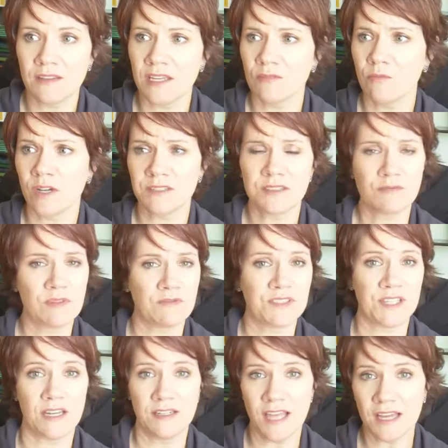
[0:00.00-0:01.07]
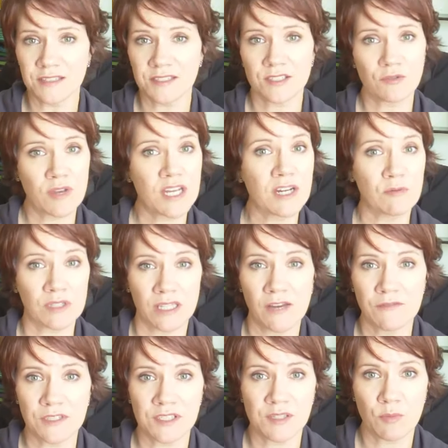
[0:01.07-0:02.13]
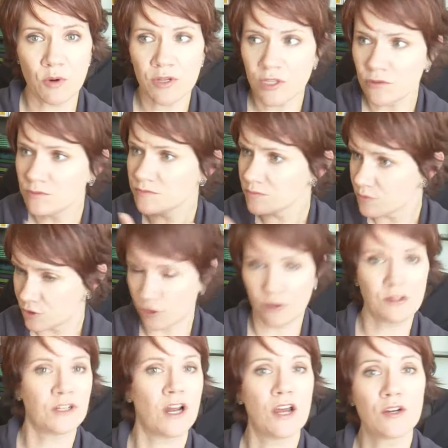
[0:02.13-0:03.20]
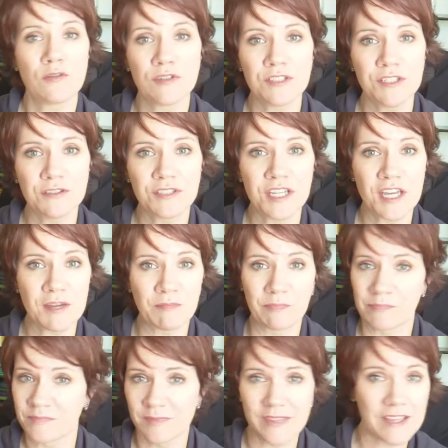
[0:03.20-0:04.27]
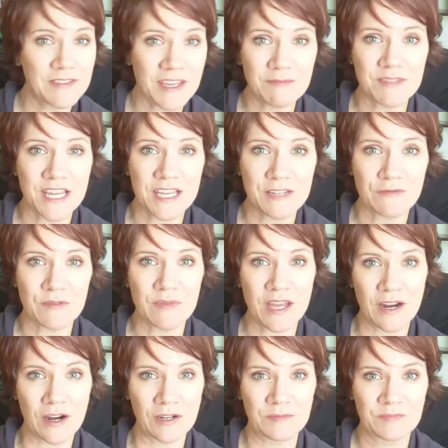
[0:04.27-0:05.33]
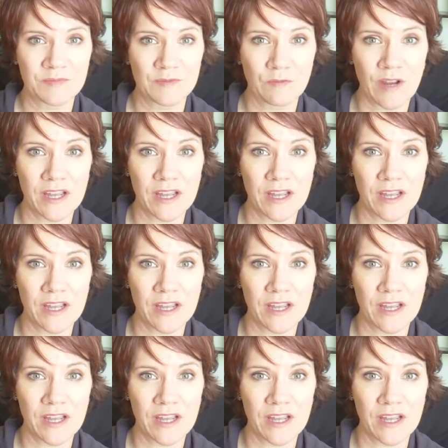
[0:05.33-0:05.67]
and then once we've said yes great i would love to support you turn it on over to your team let them take it from there